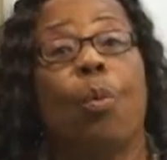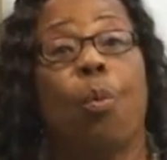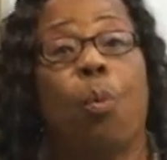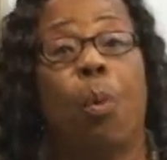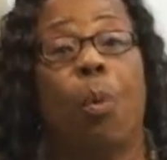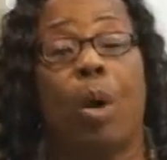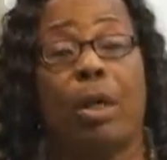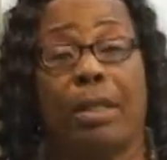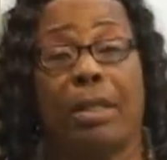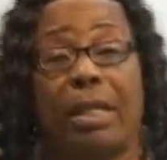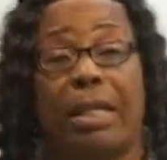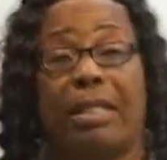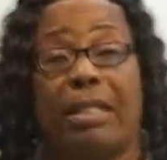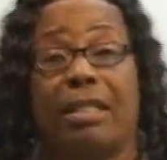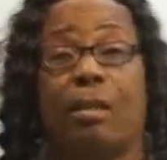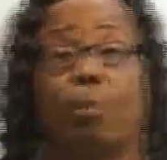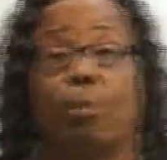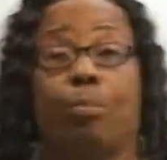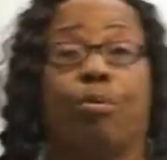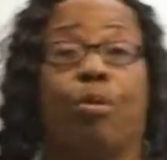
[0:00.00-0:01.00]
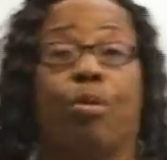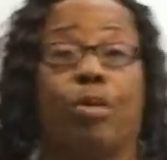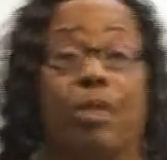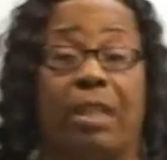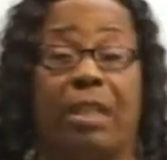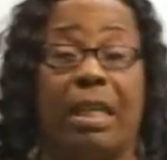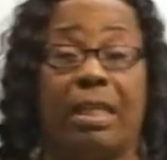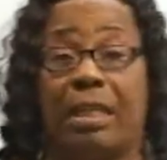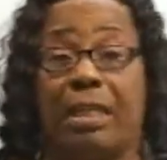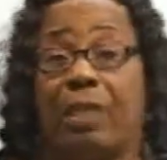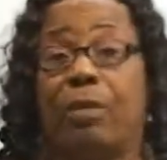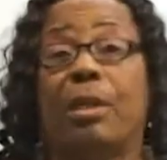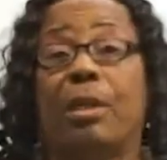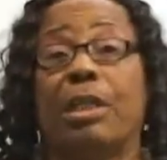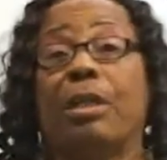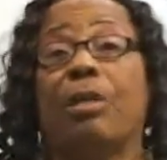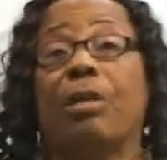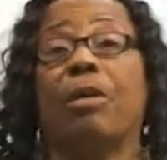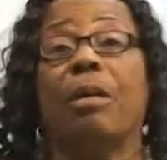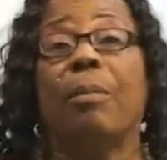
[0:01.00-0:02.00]
what is the process
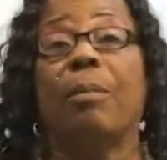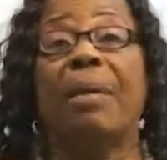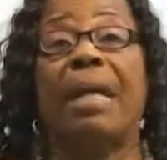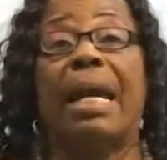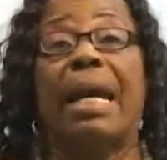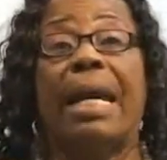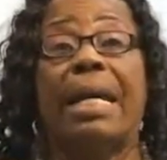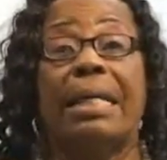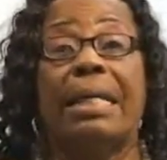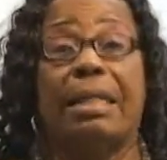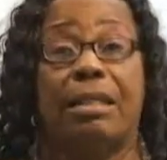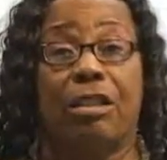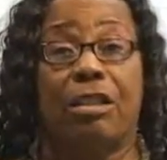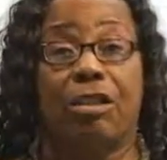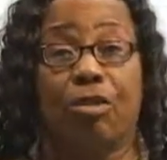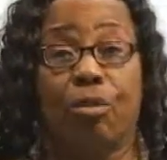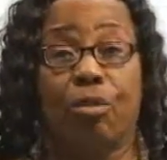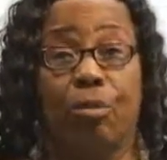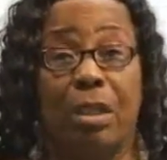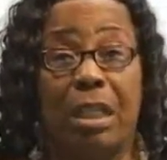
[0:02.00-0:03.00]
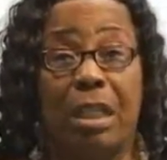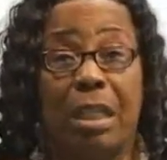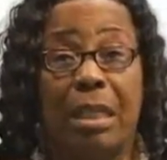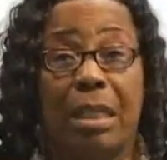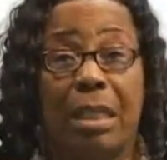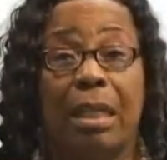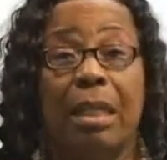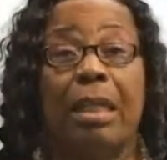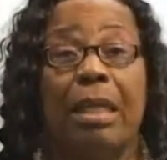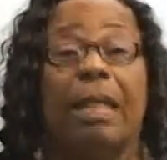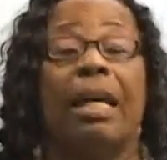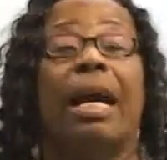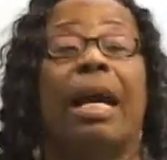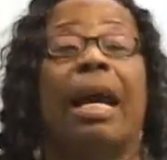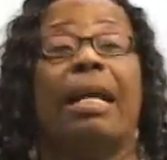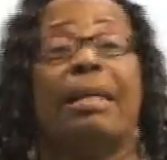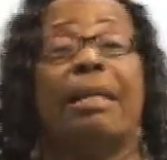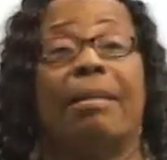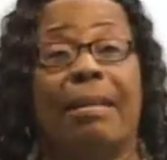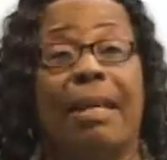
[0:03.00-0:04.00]
going on behind the screen,
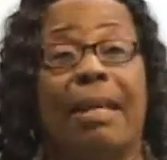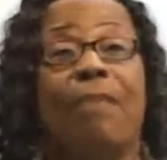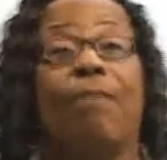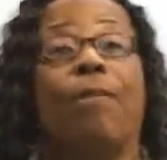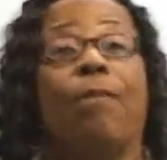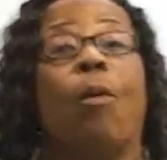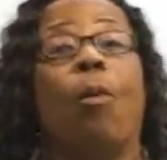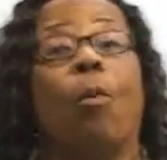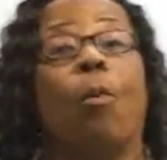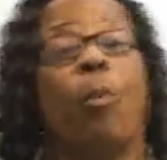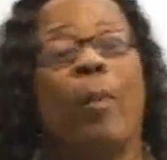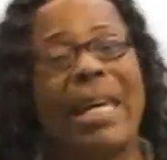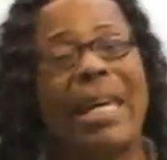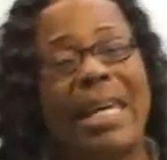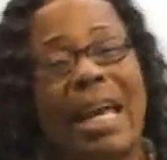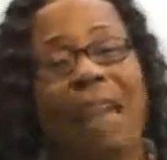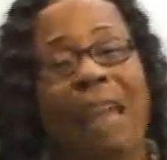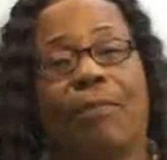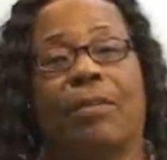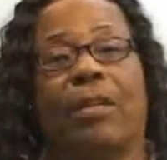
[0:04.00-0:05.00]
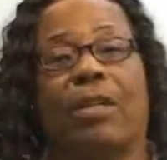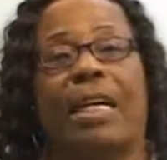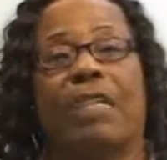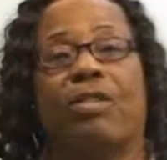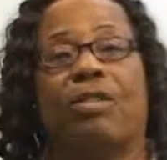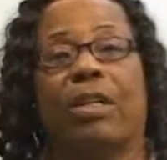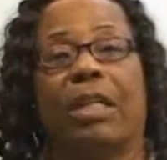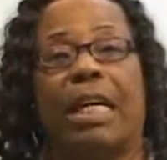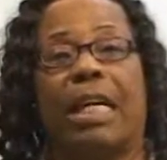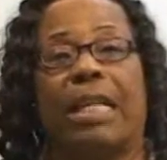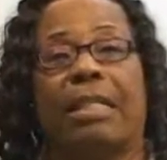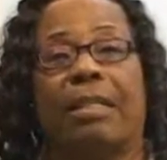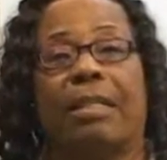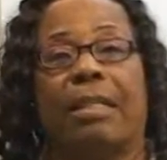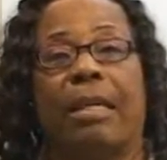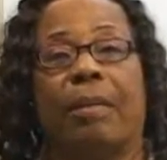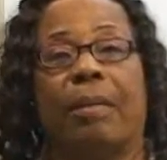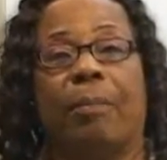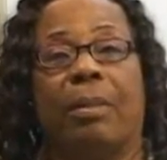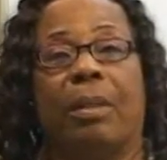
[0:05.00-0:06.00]
and therefore we have to educate
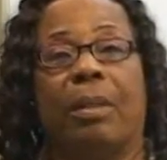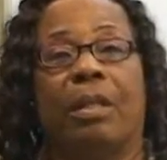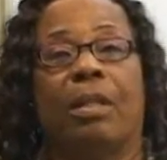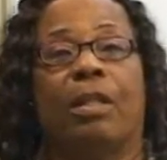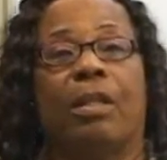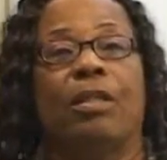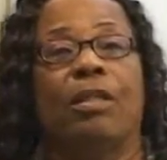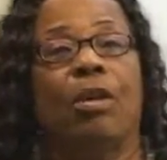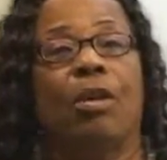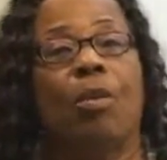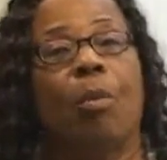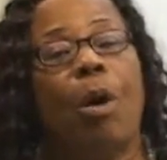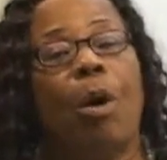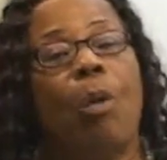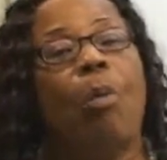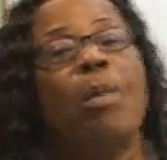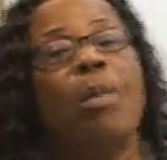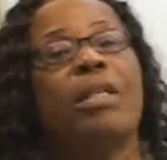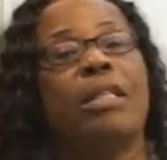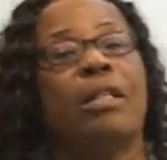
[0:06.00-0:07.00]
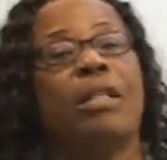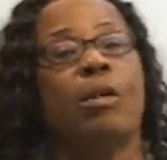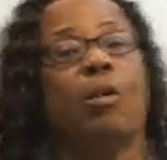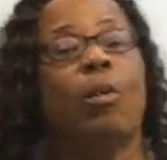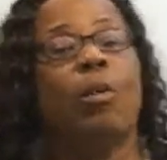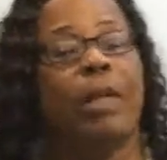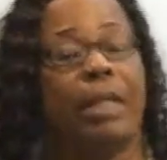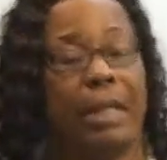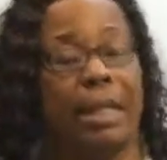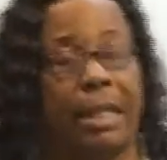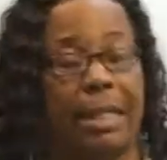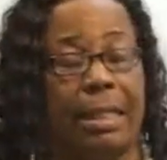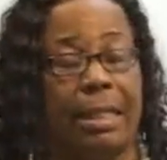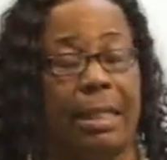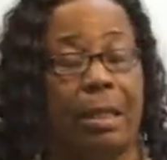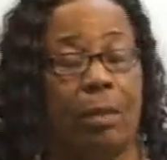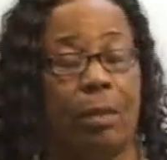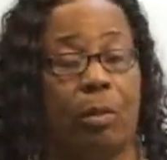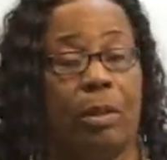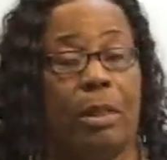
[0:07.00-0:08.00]
them. So what was good in
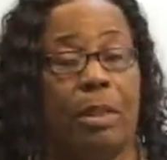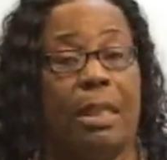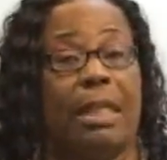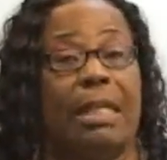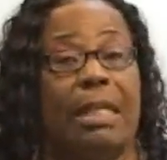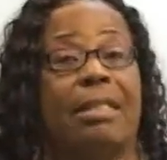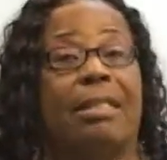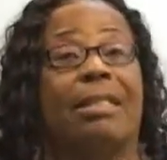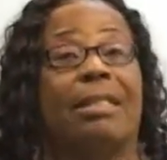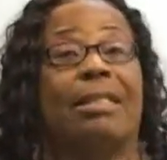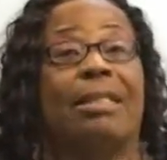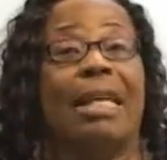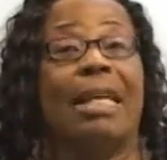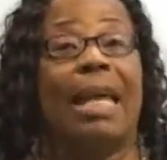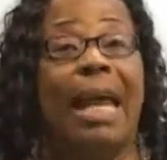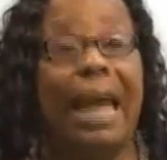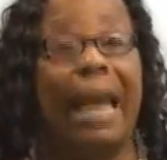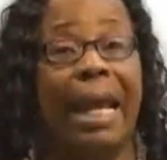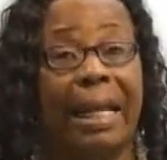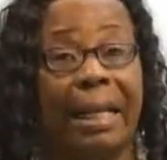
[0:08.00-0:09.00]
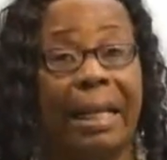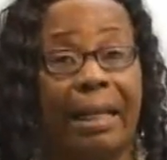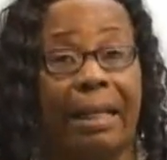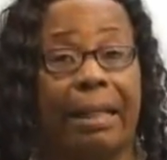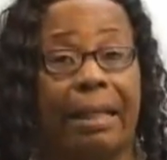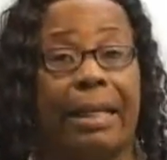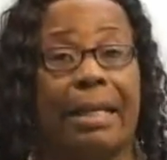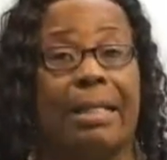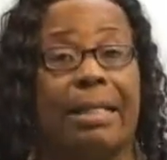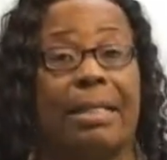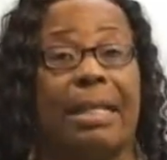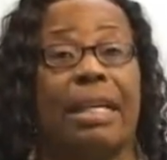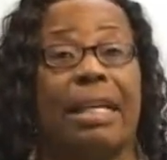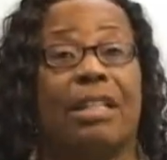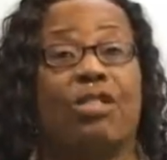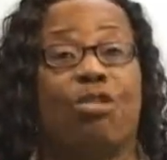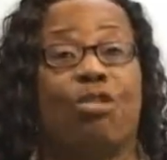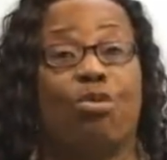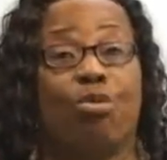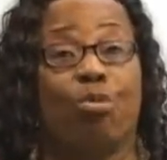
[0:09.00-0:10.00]
the old days still is
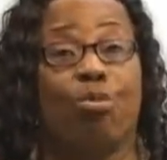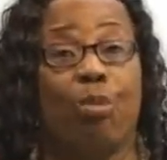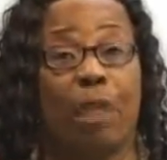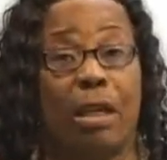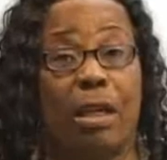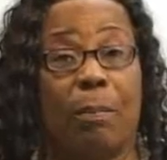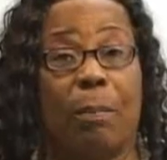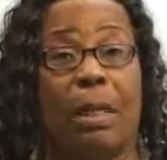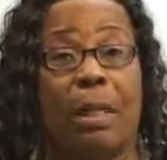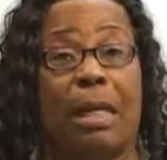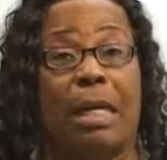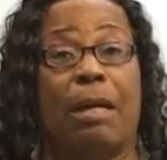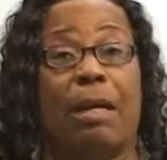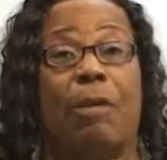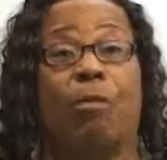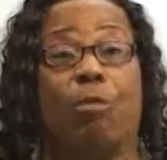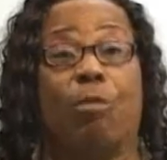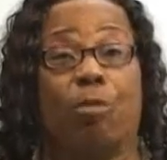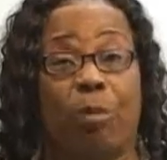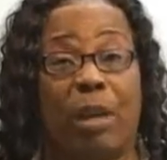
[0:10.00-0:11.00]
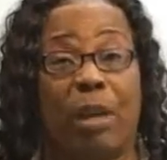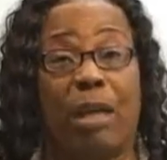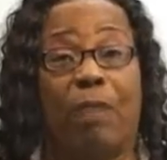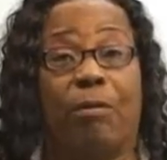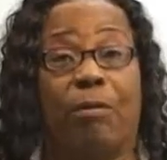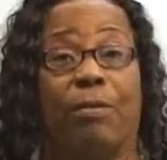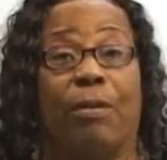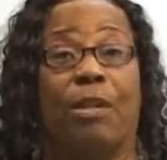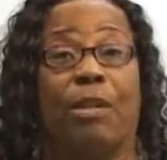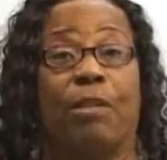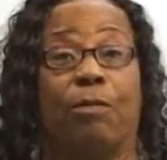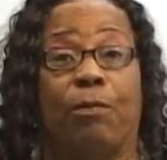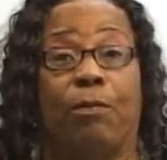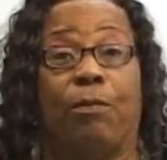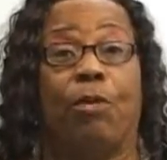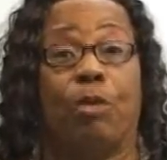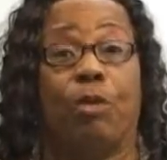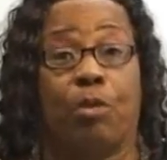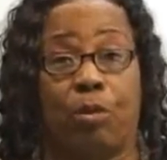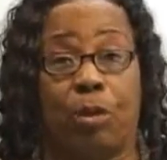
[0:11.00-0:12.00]
extremely relevant
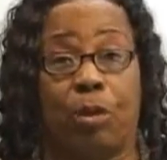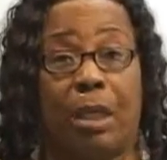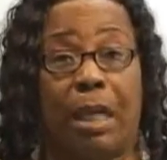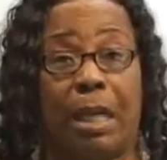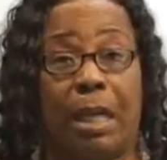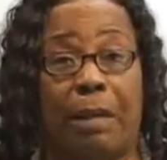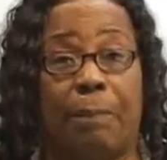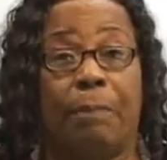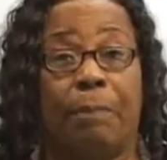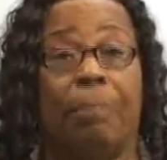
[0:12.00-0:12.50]
for today.